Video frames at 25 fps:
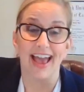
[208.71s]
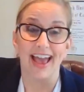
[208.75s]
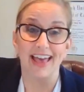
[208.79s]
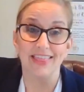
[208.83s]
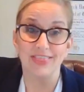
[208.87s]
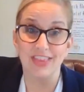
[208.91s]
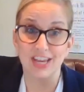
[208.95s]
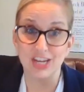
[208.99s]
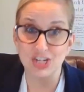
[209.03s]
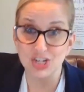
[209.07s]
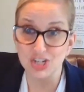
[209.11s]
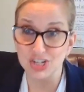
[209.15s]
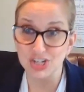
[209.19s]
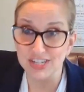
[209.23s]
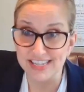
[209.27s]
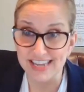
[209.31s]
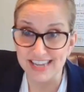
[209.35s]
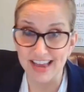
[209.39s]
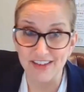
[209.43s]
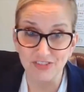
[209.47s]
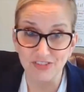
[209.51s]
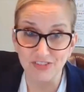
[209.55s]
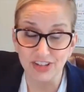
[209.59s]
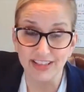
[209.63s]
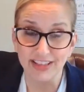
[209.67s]
and they should
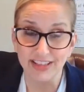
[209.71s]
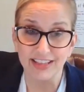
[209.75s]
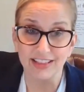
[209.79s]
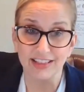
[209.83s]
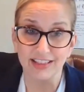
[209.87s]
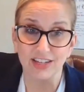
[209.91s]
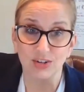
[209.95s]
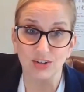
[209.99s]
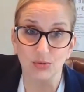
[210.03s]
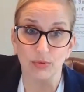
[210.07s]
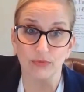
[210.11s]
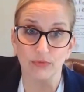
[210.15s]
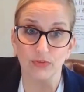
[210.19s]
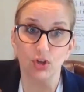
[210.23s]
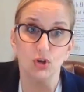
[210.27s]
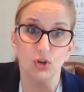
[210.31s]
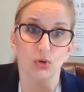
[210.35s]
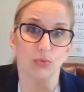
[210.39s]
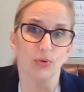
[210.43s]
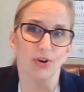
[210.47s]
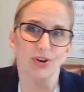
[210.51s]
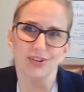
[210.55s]
definitely get legal review,